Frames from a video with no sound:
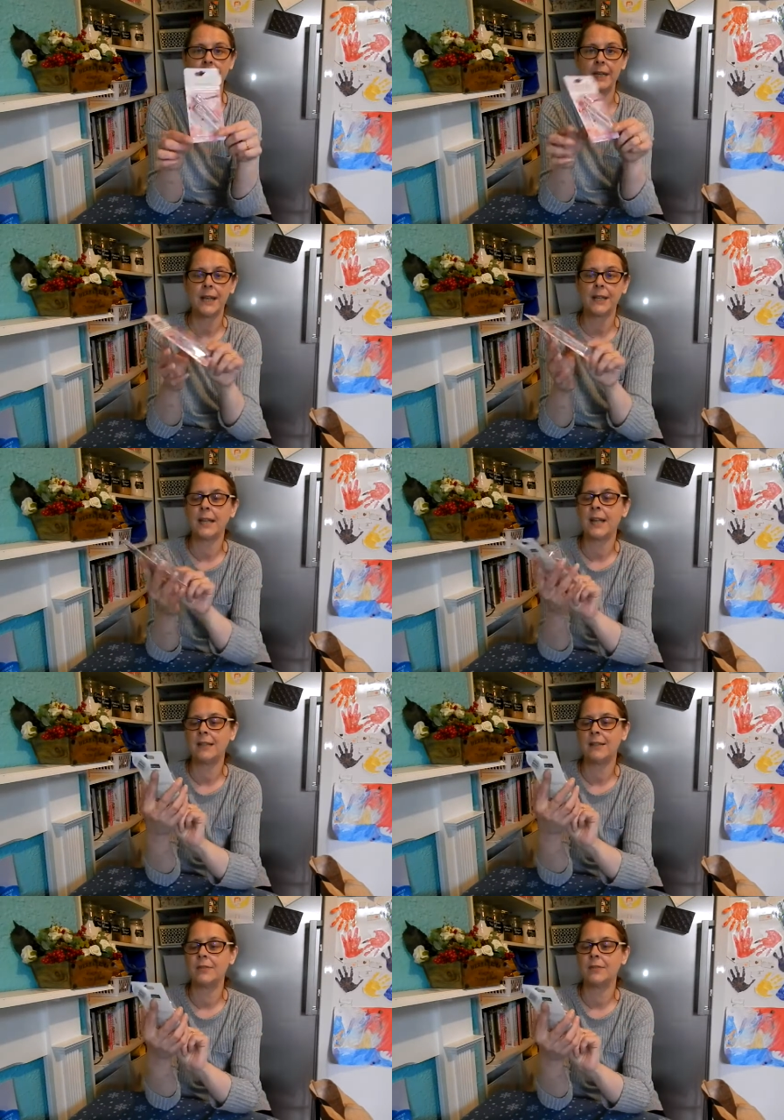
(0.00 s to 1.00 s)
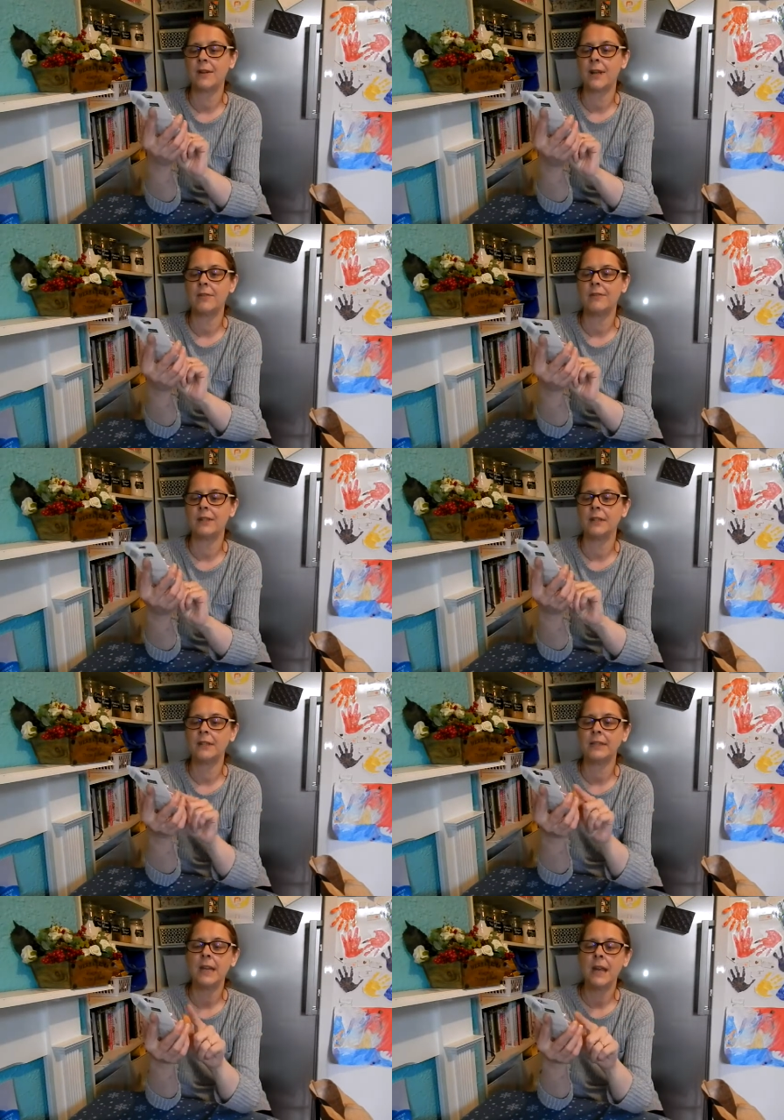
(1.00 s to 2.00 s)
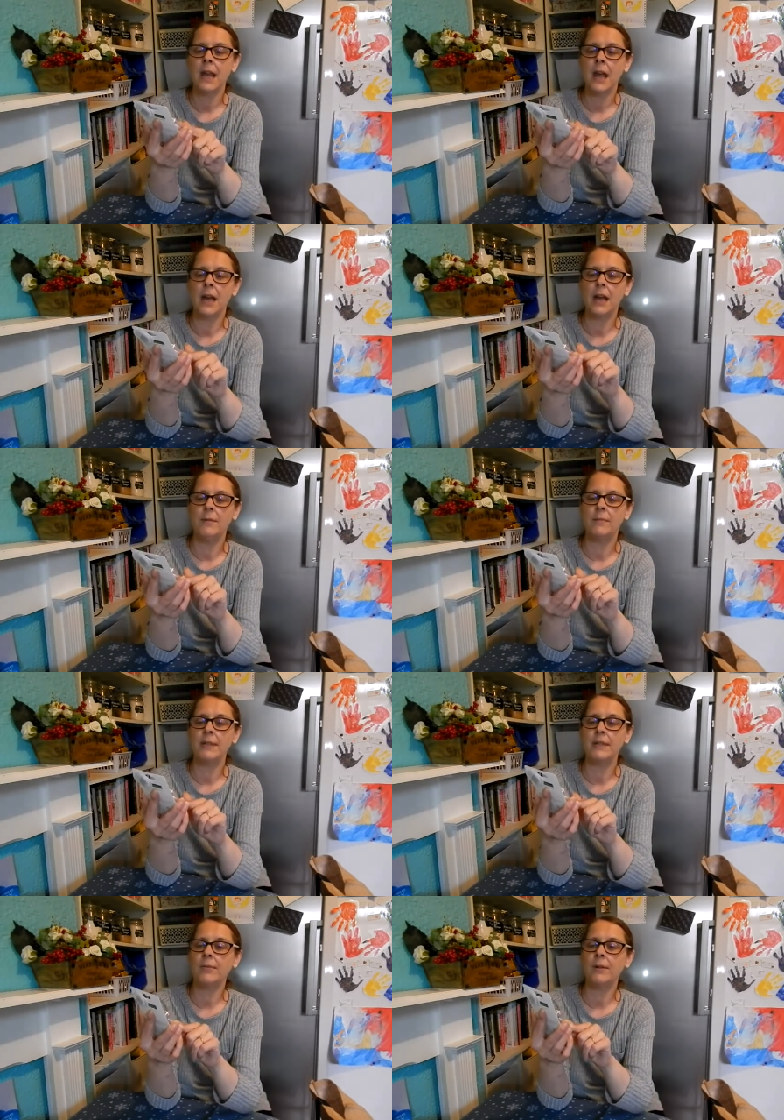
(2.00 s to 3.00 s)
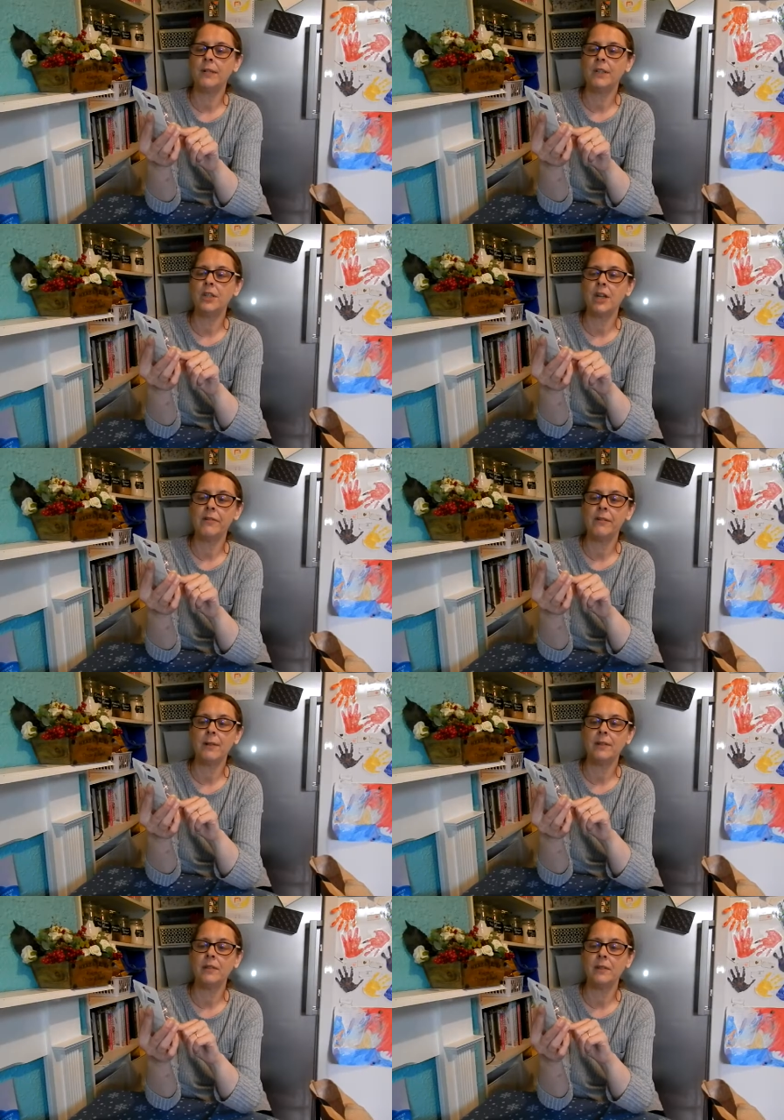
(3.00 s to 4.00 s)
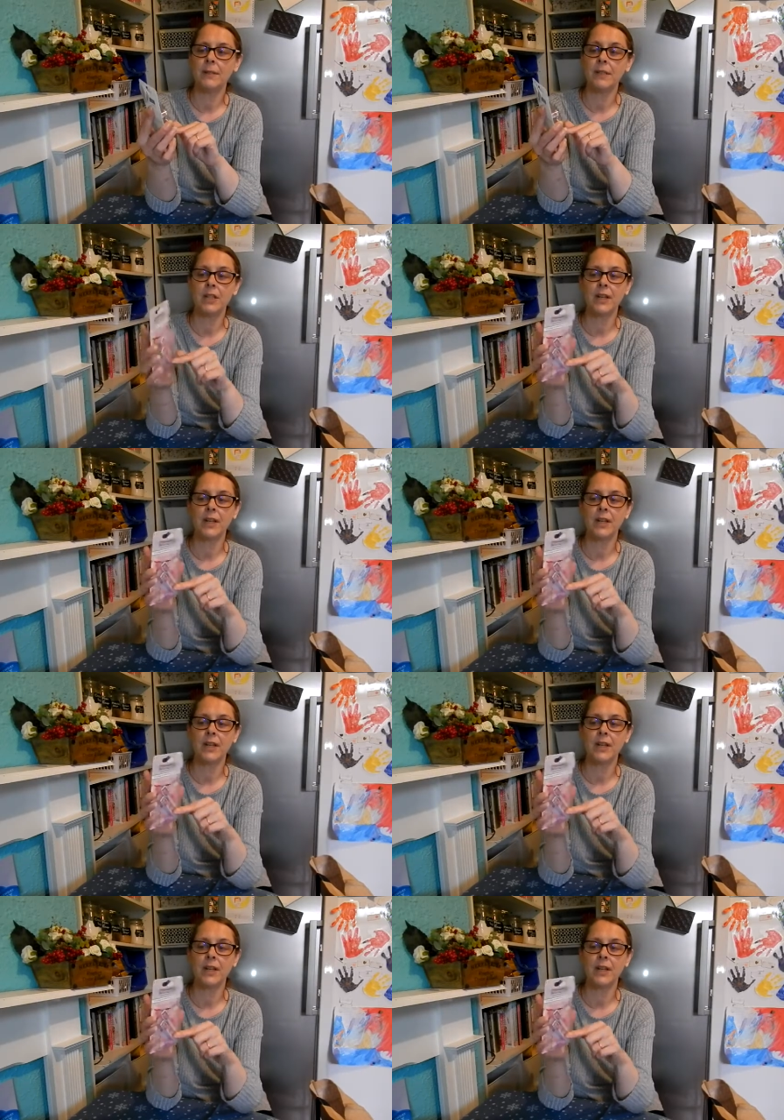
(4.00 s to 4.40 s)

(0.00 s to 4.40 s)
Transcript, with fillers: Yankee Candle fragrance. Uh, this one is cherry blossom and